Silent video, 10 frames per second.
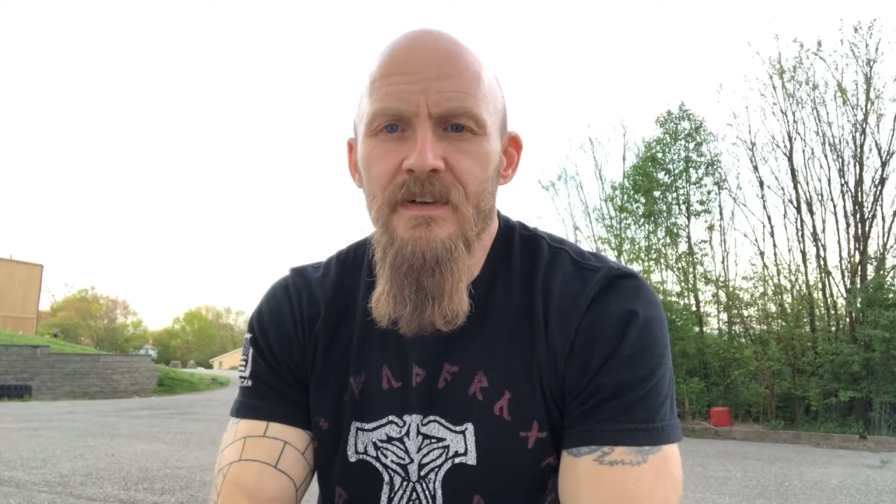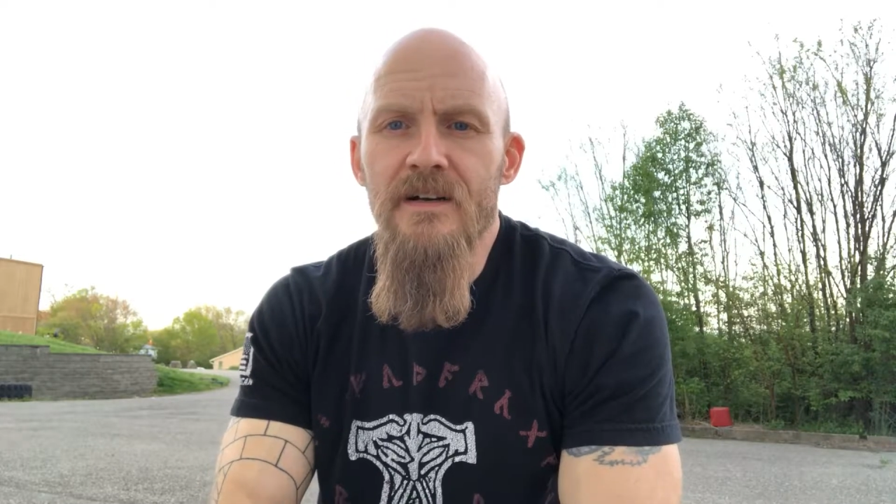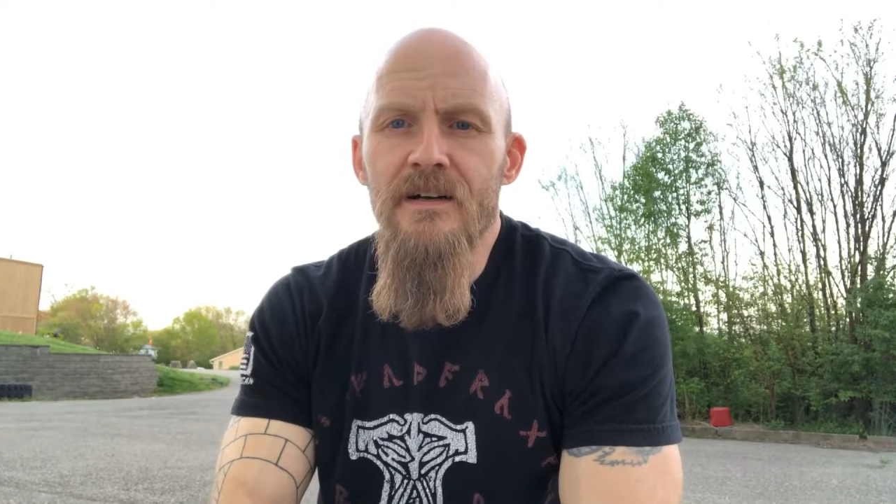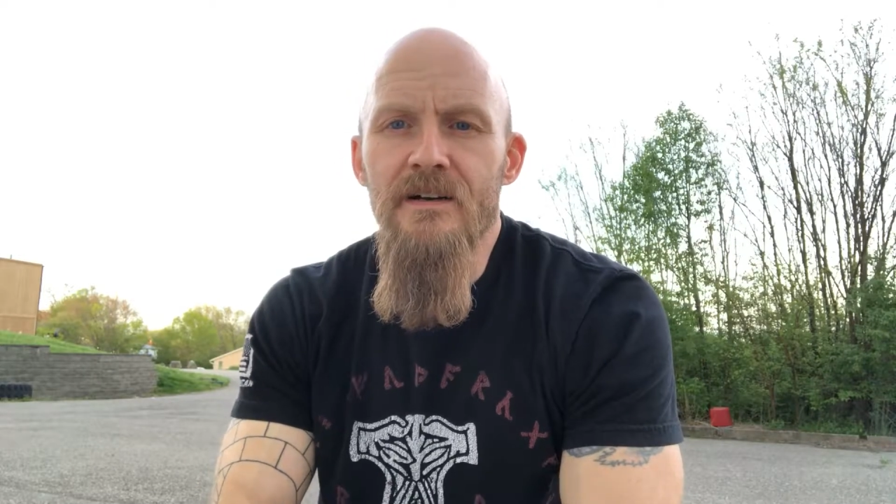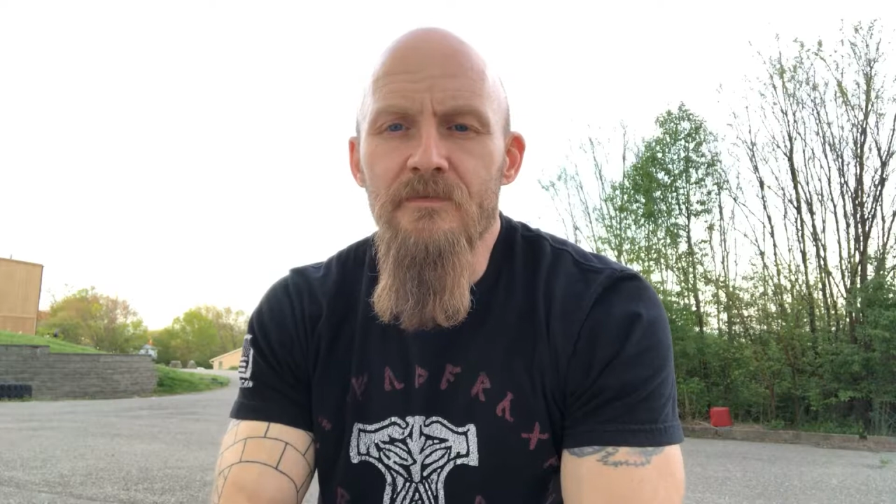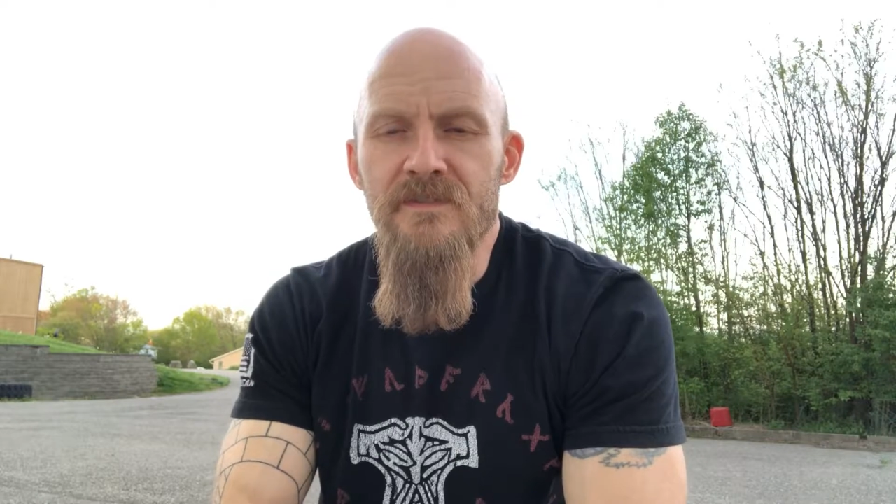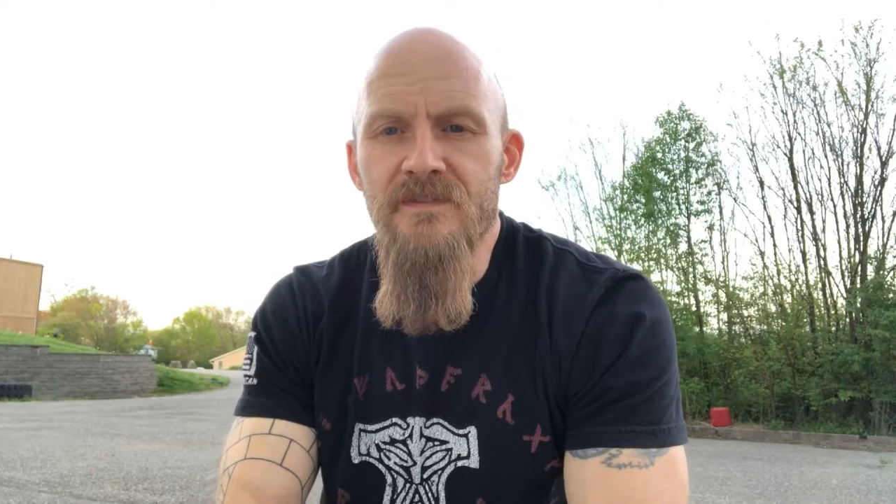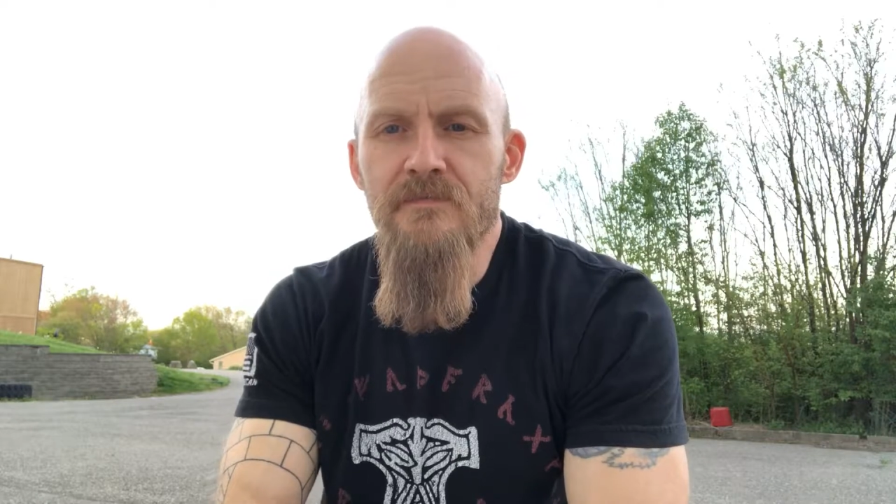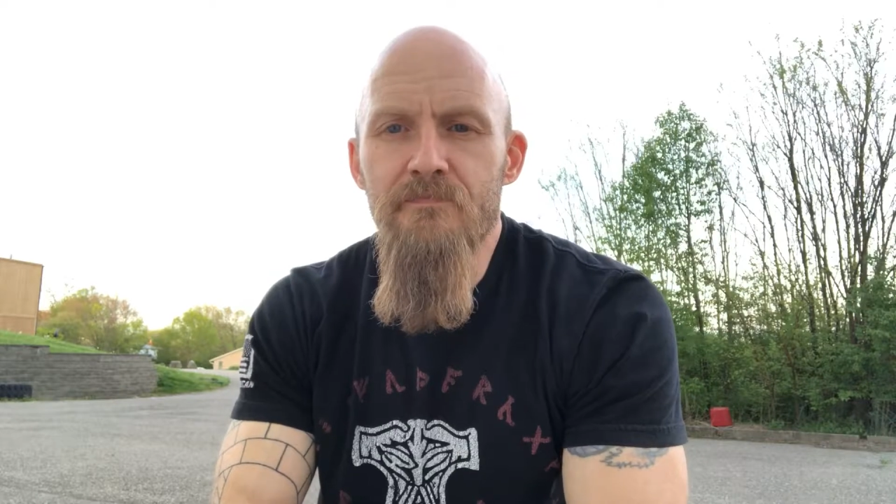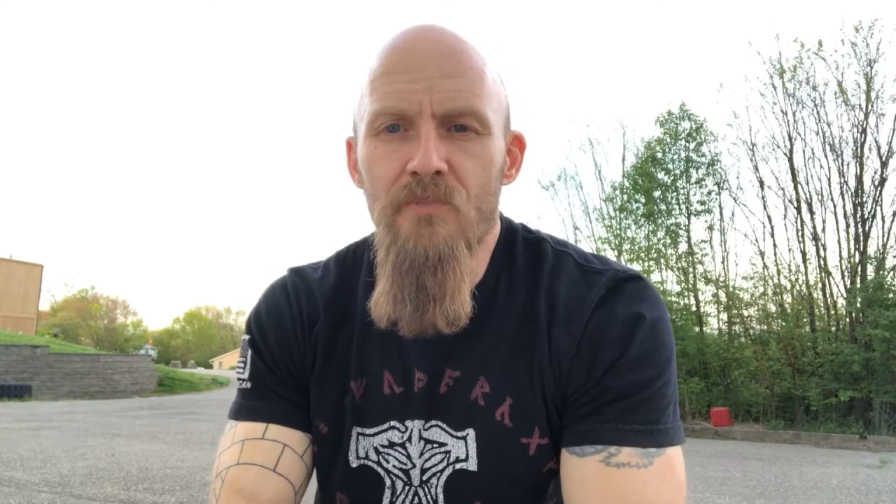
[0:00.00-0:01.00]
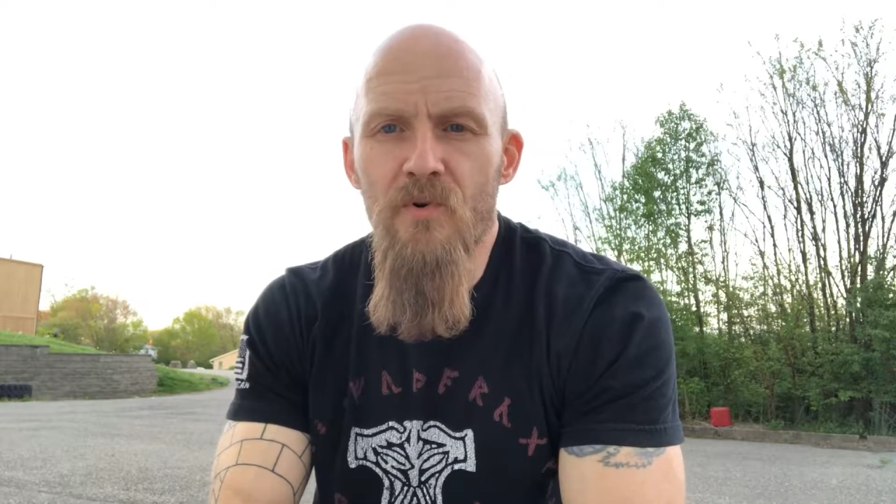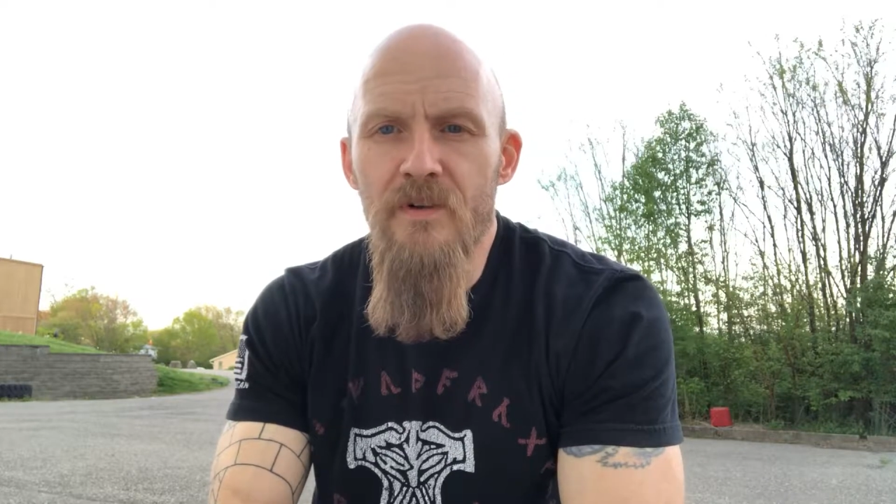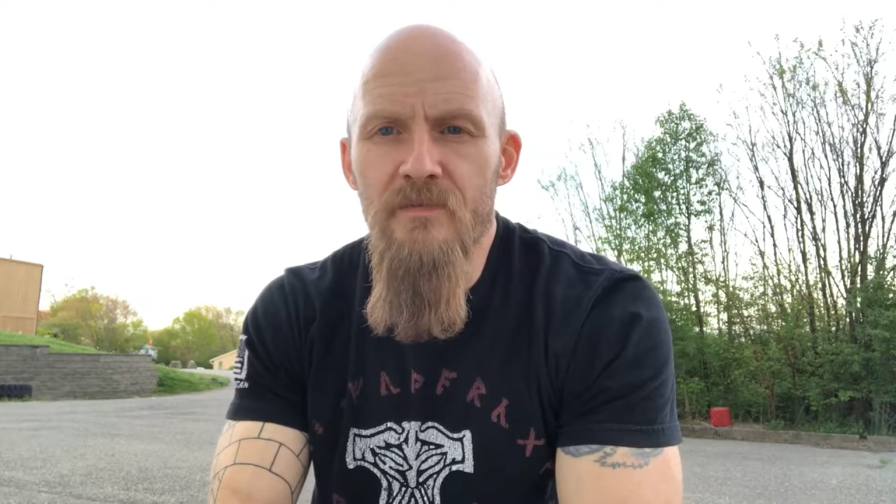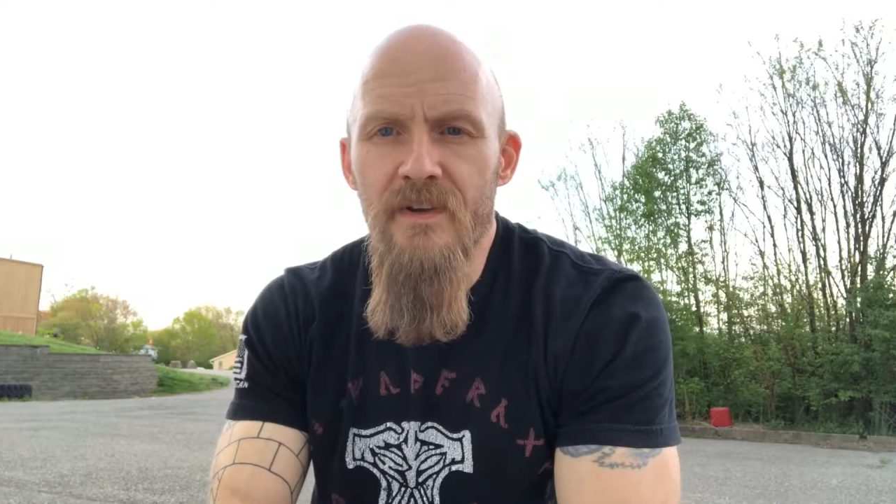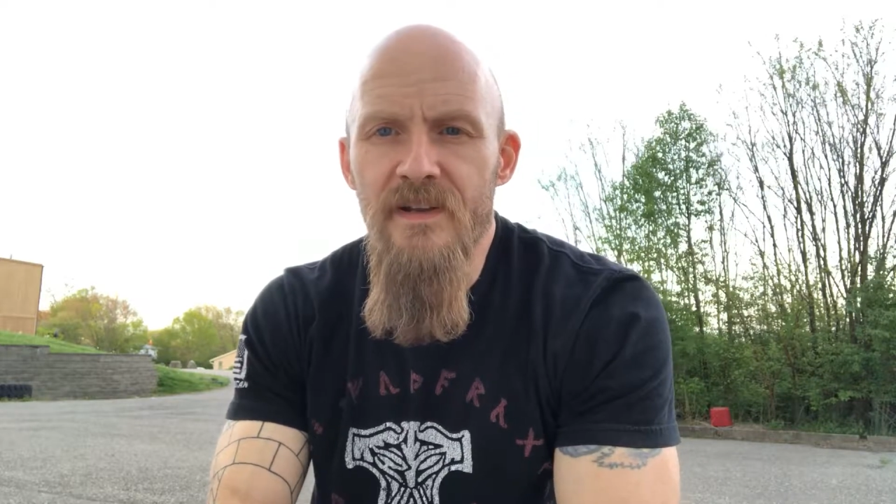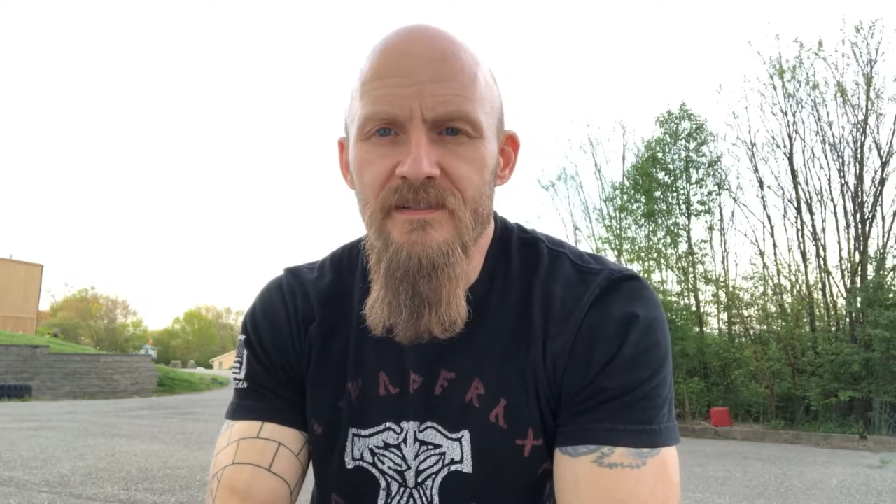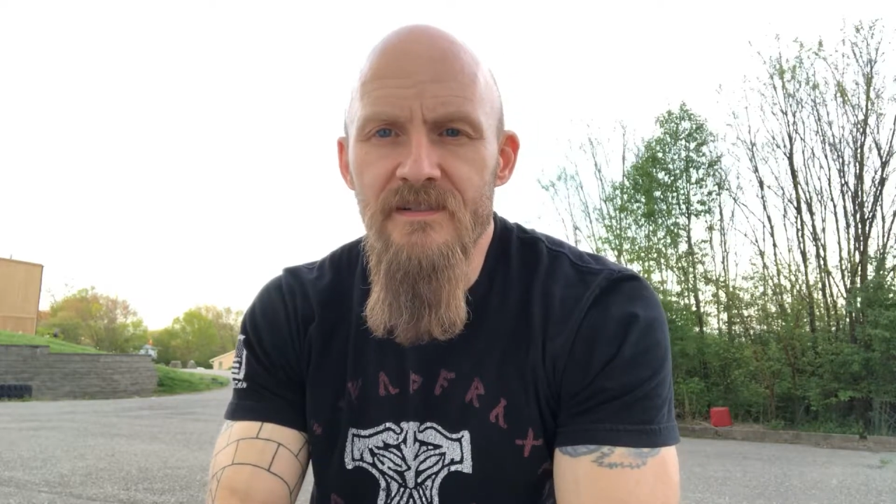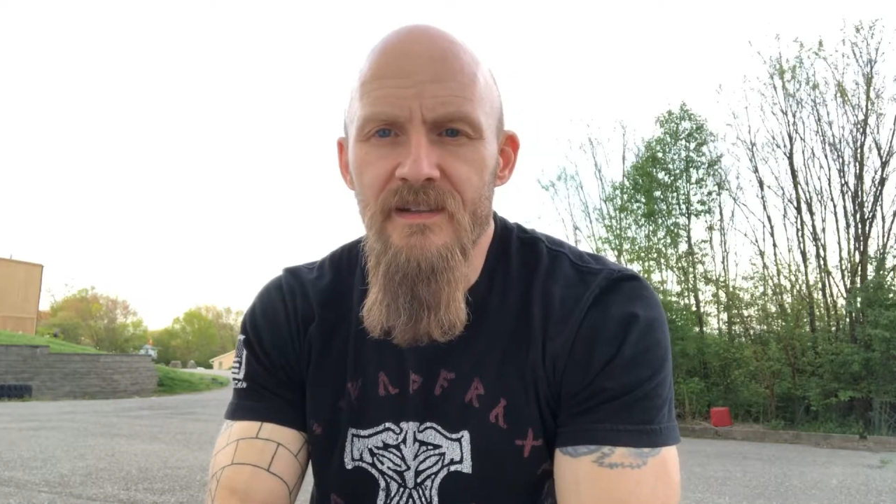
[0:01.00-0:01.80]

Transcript: I was born and raised